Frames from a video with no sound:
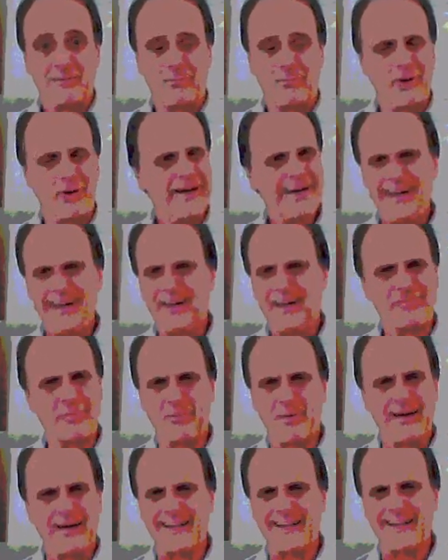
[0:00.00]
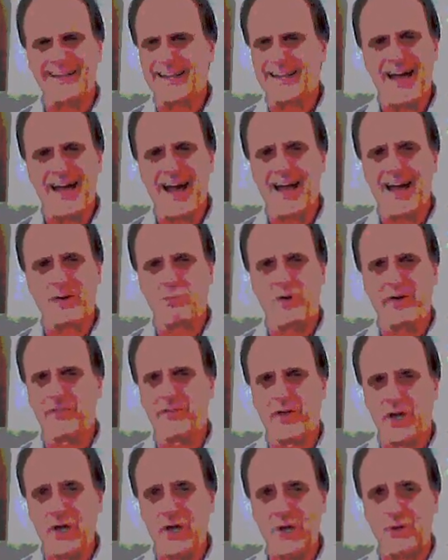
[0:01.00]
Bringing everybody in line
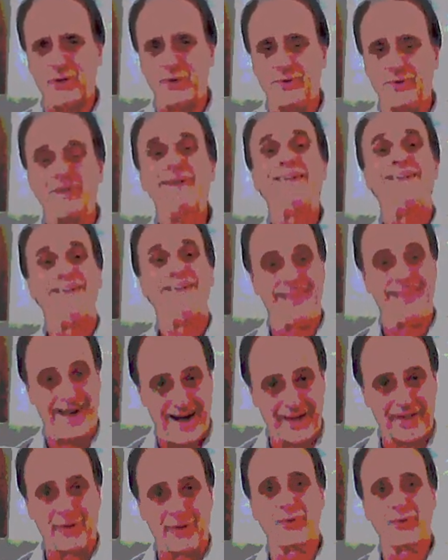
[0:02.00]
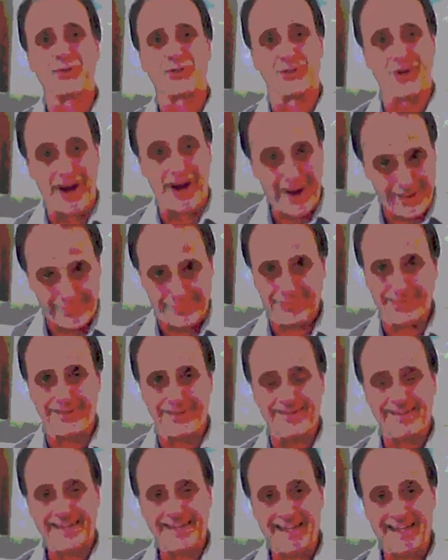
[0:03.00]
with who? Donald Trump.
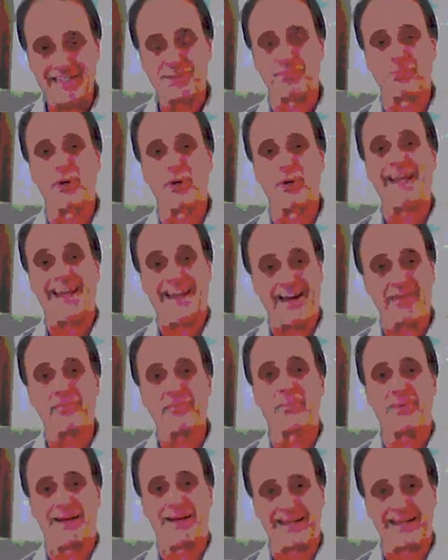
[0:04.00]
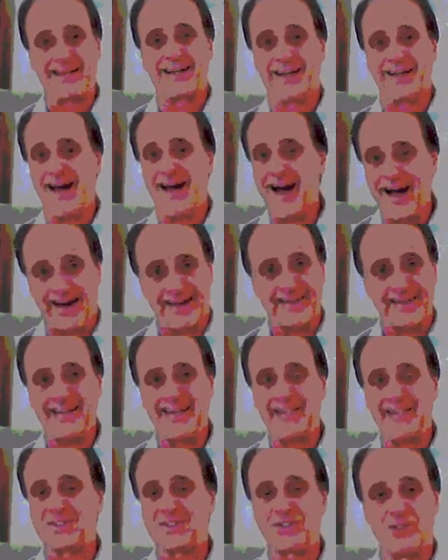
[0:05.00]
He's bringing everybody in line.
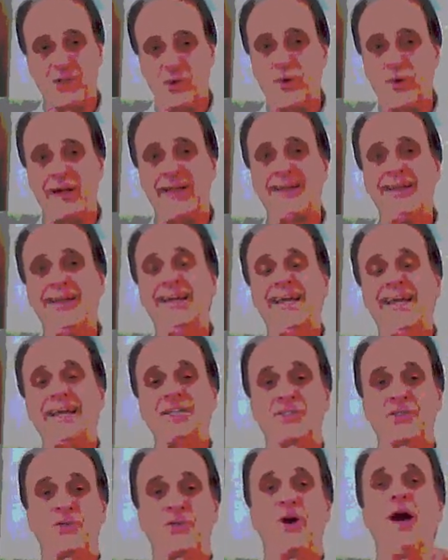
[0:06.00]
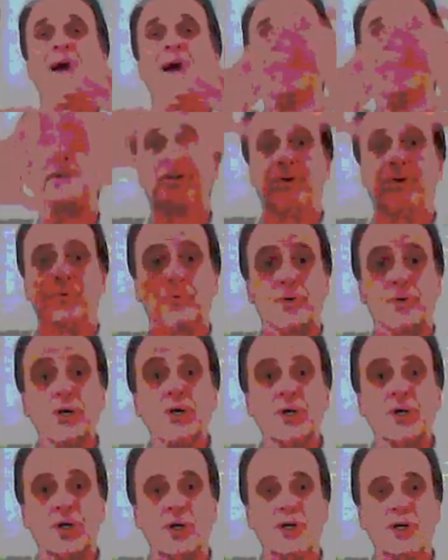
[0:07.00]
He's trying to
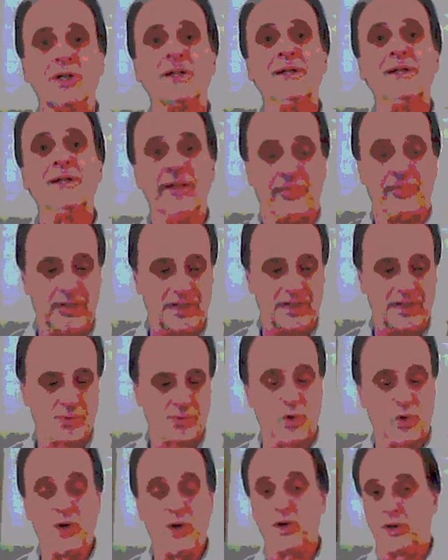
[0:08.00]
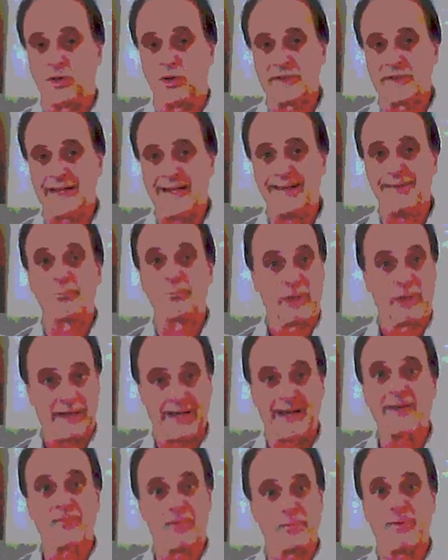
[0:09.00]
rule this world and
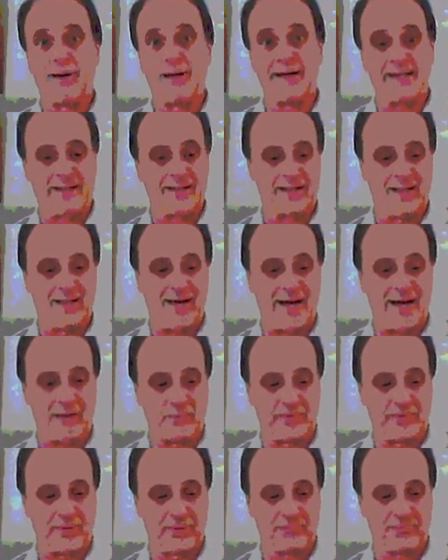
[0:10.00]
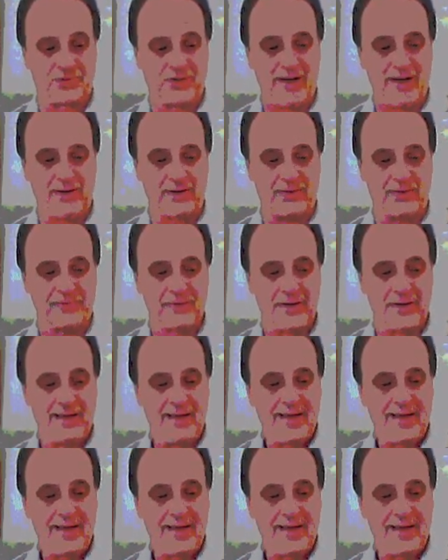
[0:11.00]
bring everybody in line with himself.